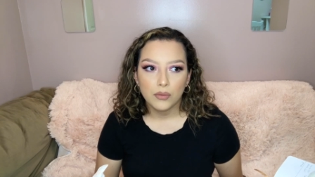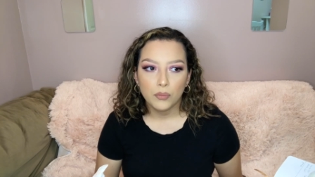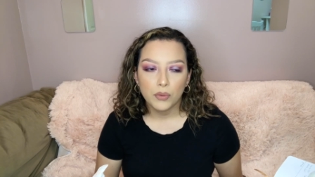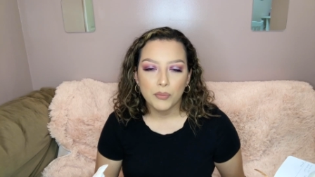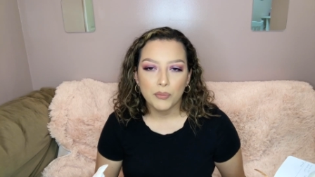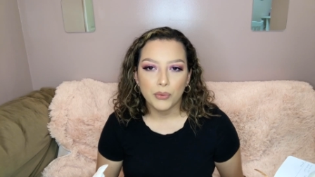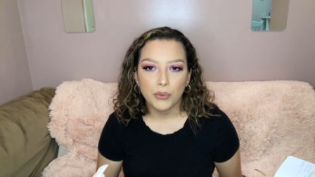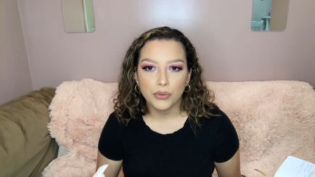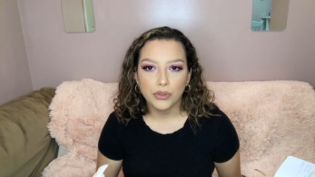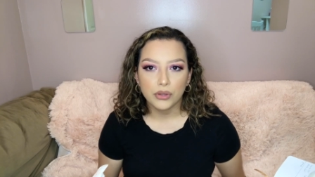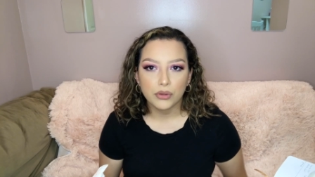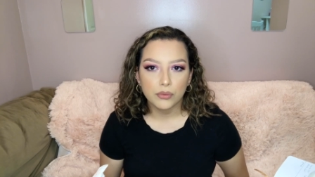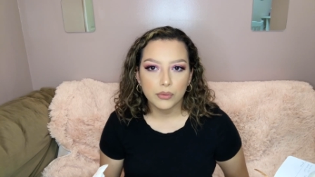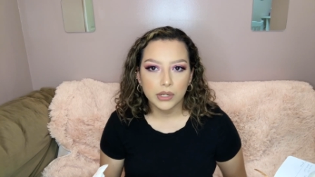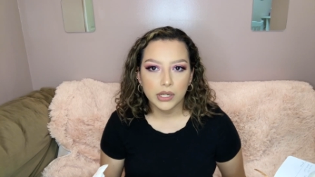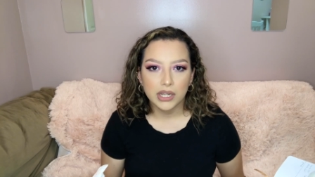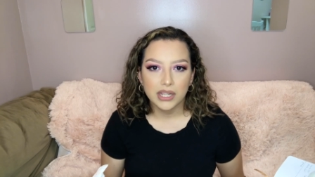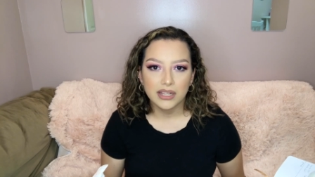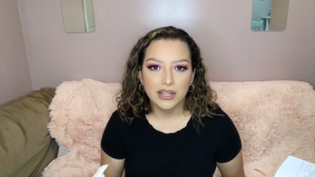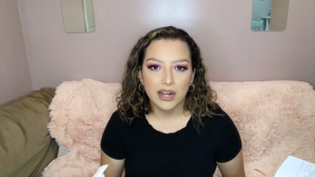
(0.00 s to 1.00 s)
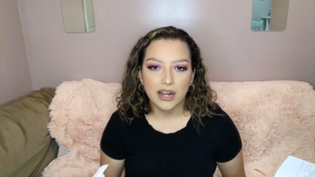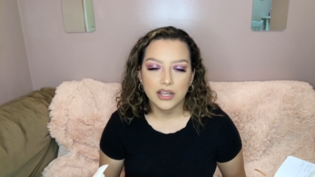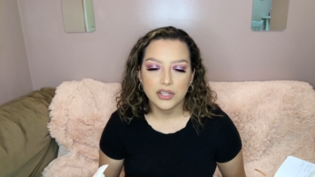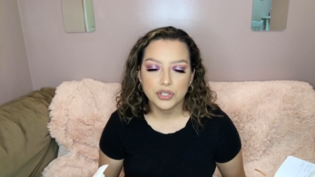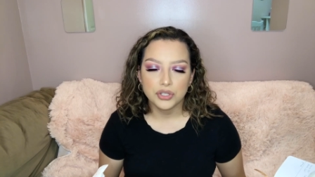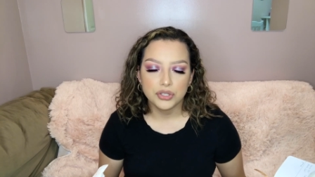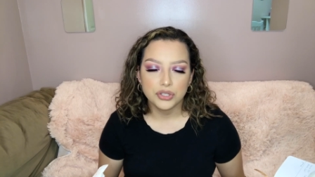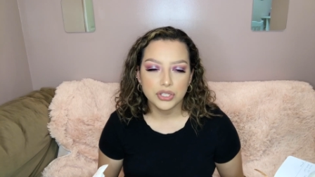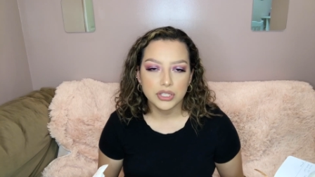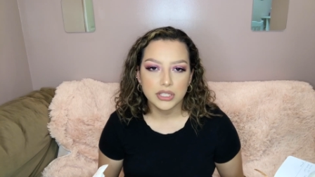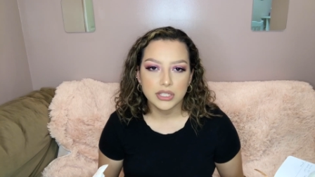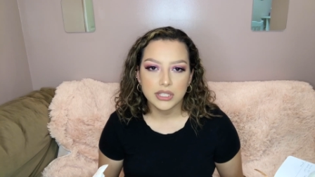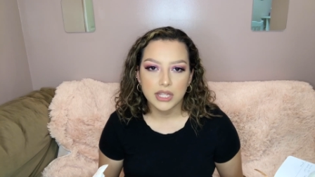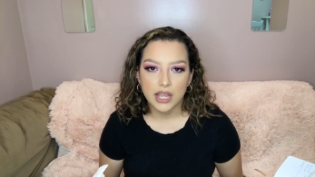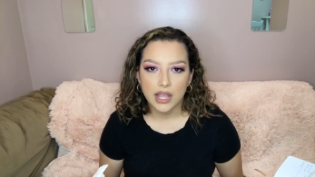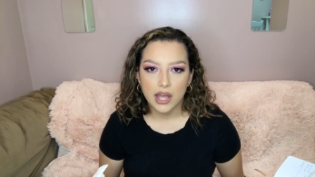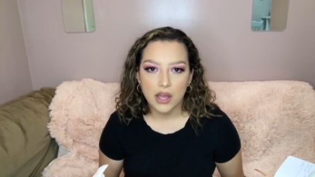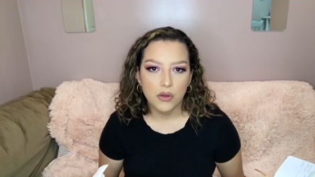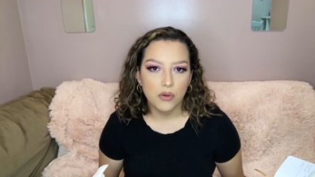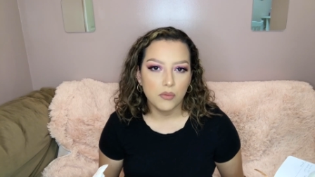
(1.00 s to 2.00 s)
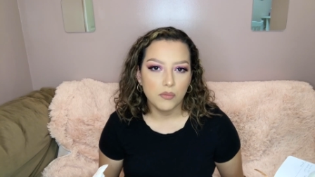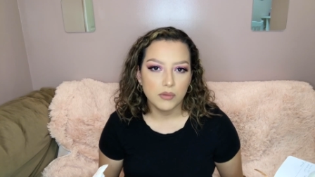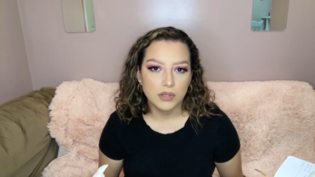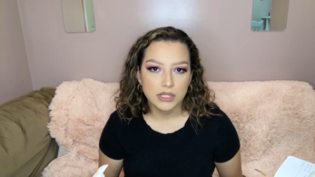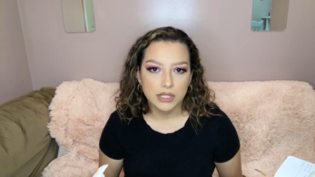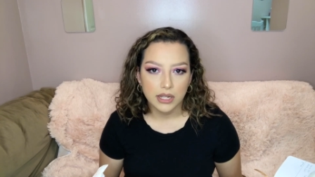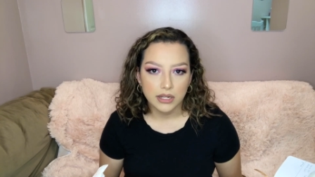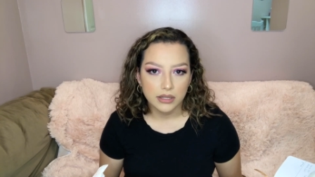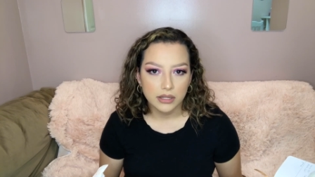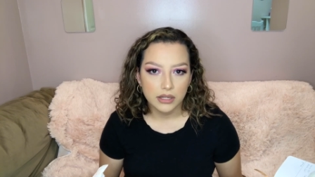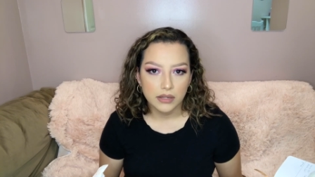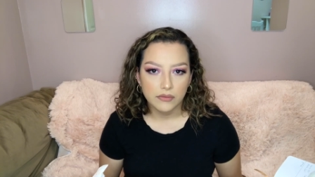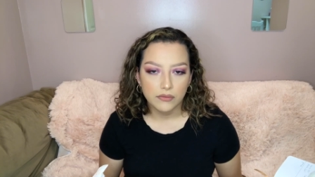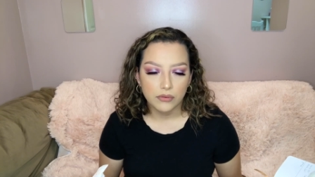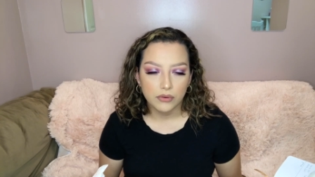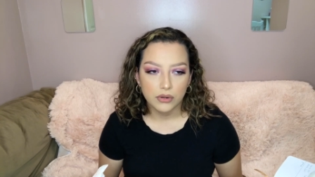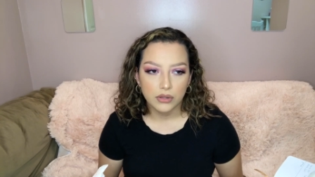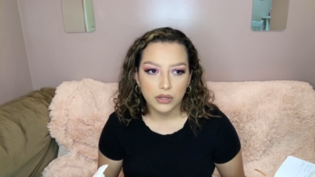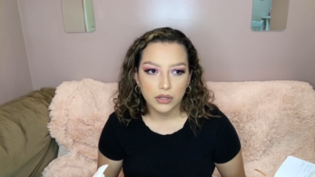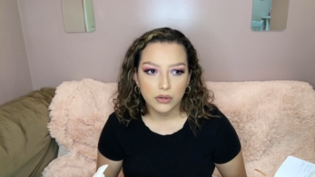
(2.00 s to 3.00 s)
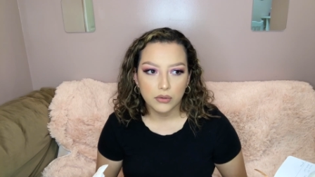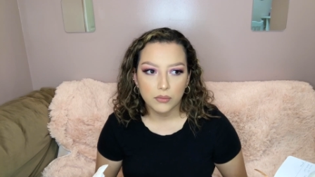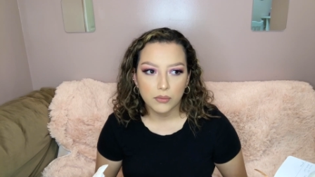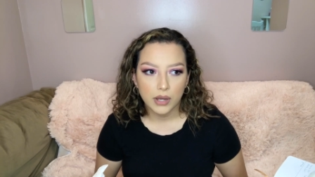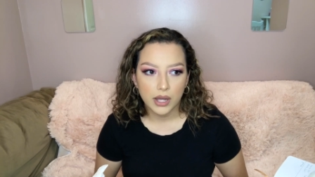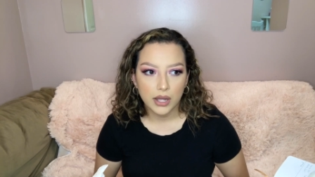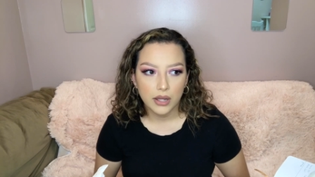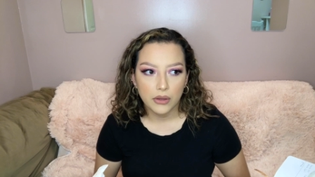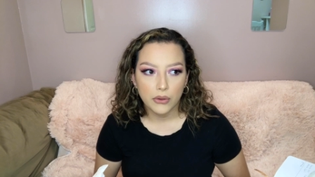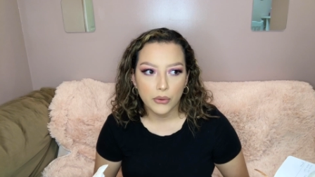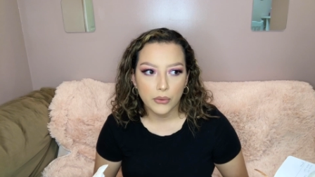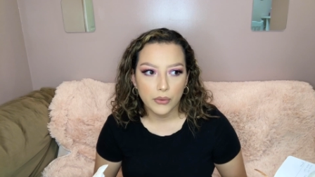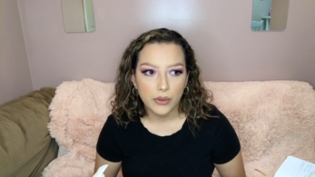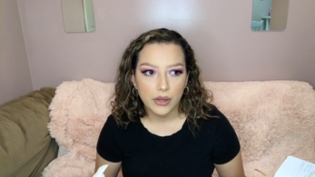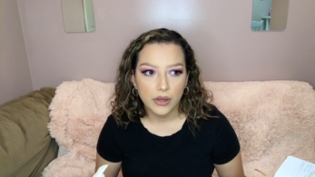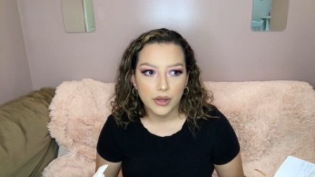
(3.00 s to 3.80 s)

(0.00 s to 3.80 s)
we both agreed that I should just stay at home with Santi for a little while.